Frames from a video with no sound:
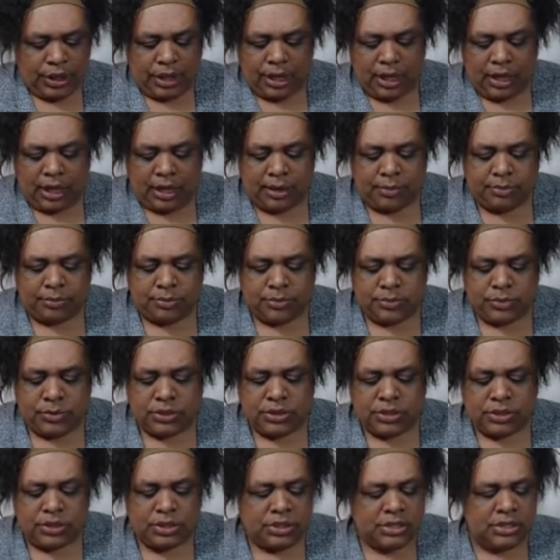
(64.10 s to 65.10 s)
um,
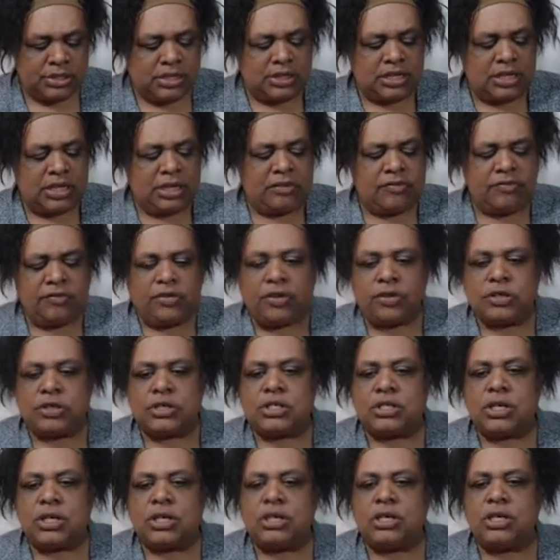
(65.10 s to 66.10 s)
to see if
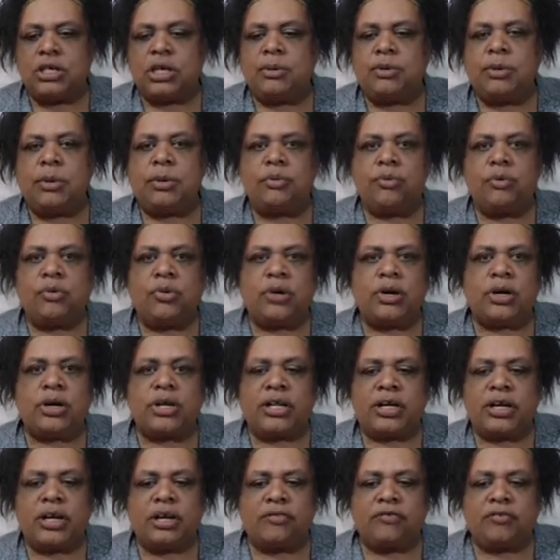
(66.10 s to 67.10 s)
there's a little bit more
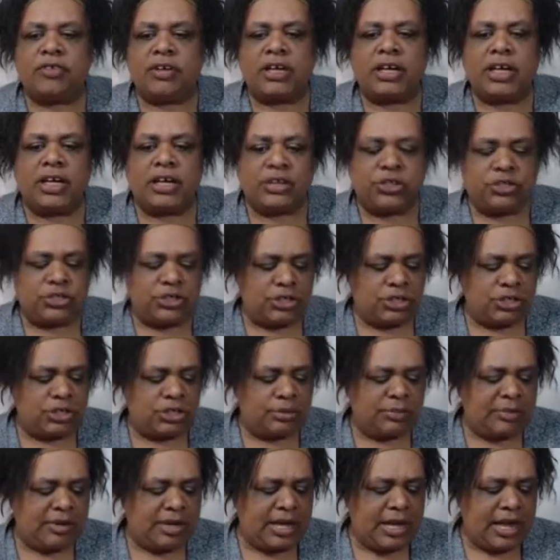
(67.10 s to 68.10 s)
clarification
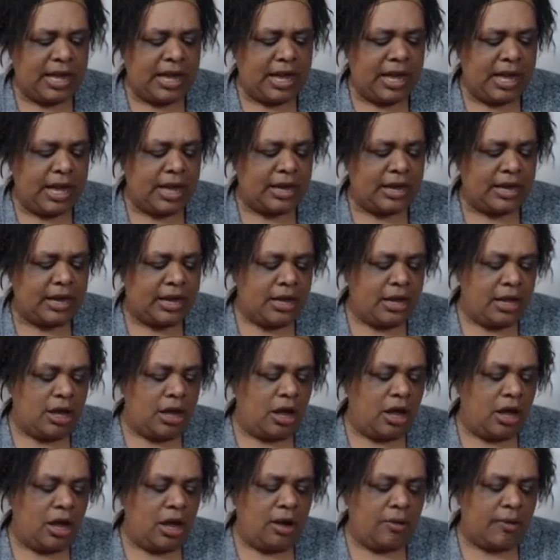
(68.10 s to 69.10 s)
to be had.
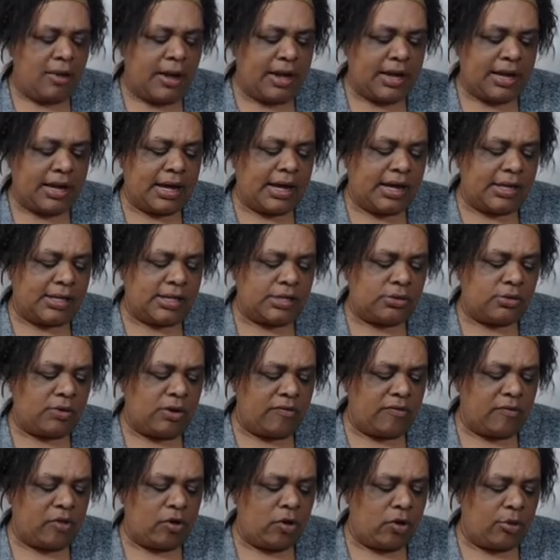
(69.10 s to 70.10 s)
All right, guys, so
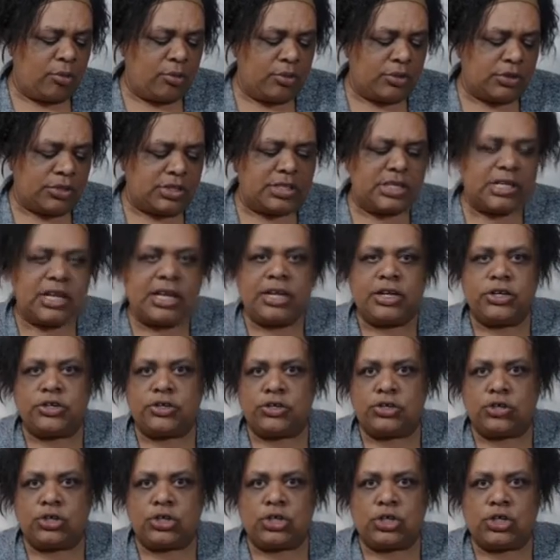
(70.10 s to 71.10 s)
I've almost laid
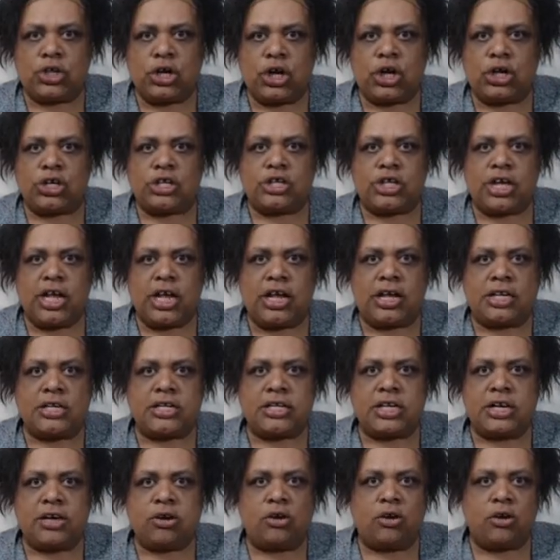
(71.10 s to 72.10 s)
your Star Child
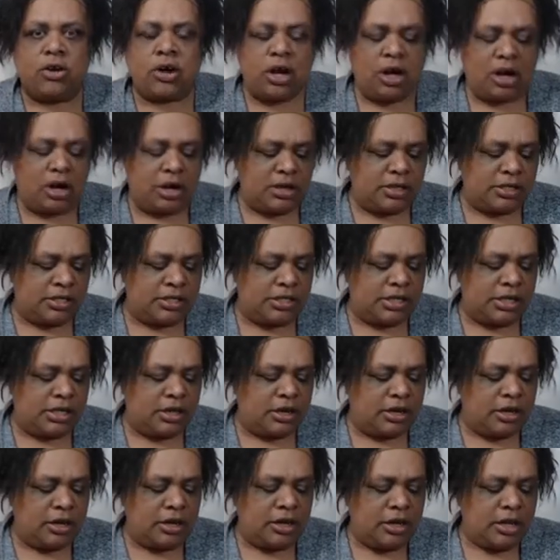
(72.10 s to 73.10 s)
Tarot cards
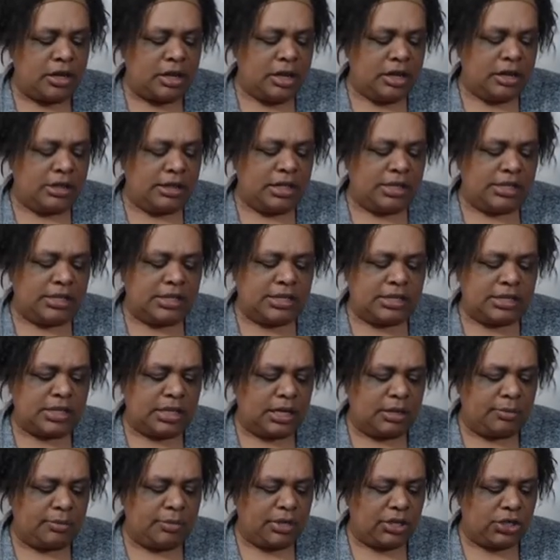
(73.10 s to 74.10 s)
here. This is
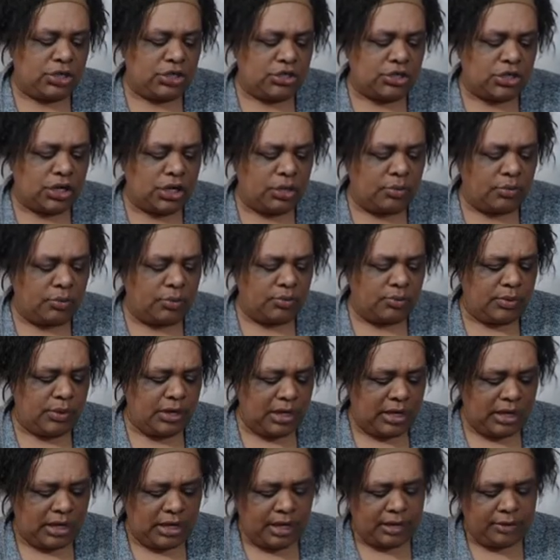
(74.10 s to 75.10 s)
going to be a general
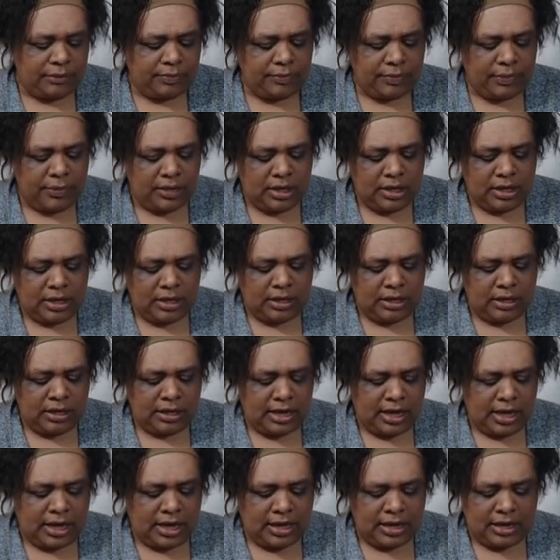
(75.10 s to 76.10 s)
reading,
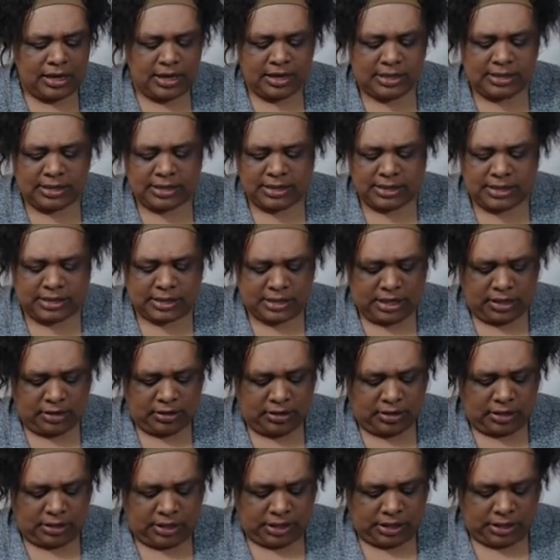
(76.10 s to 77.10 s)
not
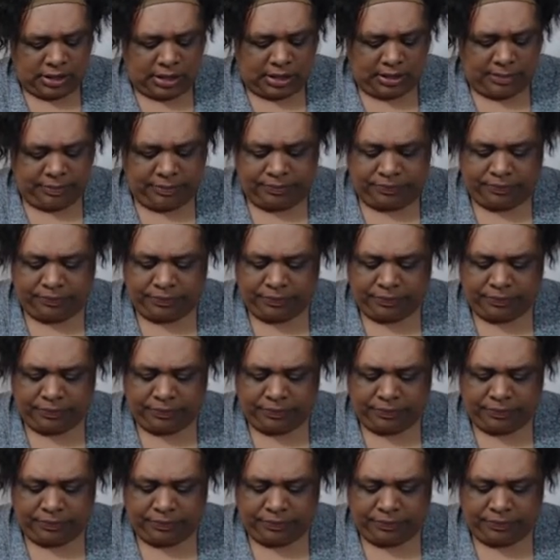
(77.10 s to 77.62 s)
necessarily